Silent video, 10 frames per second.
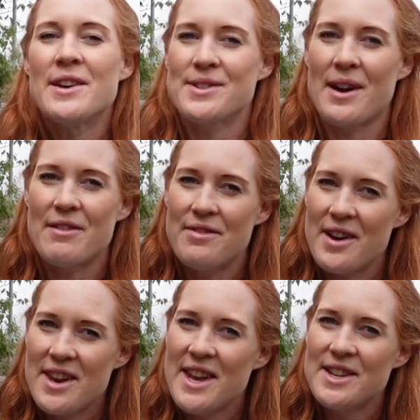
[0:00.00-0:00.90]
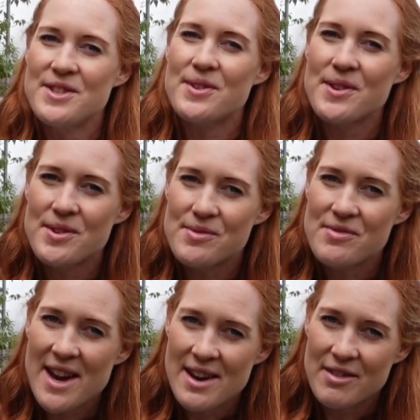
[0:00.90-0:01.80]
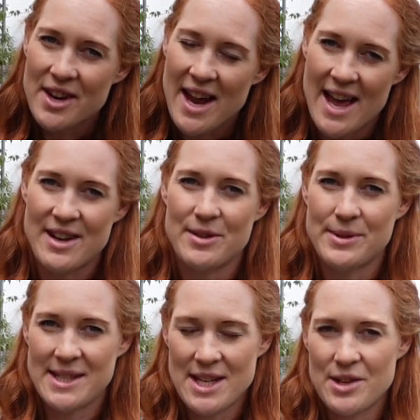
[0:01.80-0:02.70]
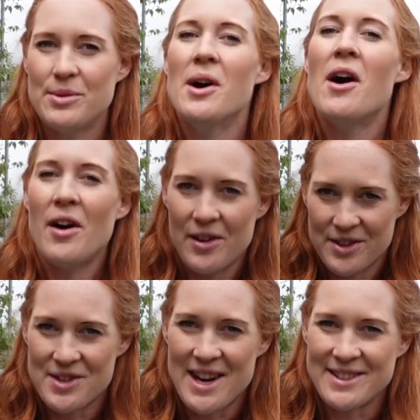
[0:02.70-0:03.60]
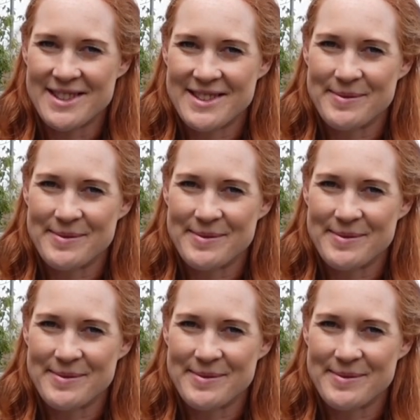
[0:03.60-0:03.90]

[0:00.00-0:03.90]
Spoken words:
So have fun, enjoy your rainy run, and I'll see you on the trails.